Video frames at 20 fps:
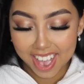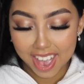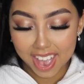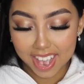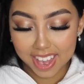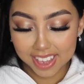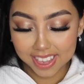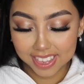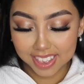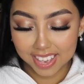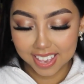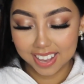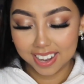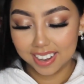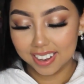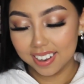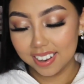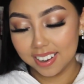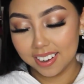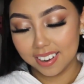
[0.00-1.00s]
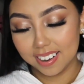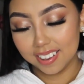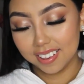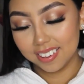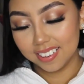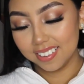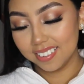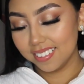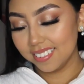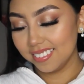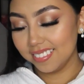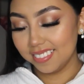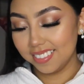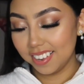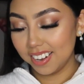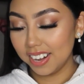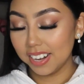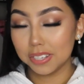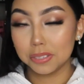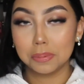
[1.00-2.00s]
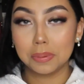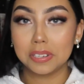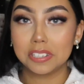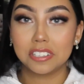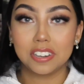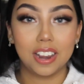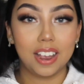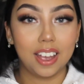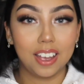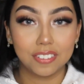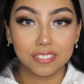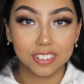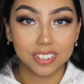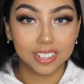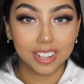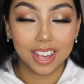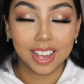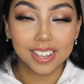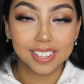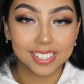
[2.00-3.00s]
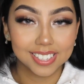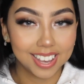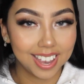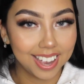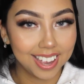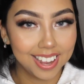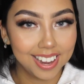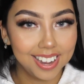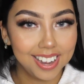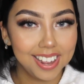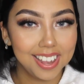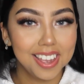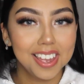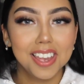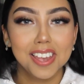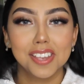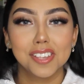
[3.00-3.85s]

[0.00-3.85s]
and then the next picture after that is Kylie.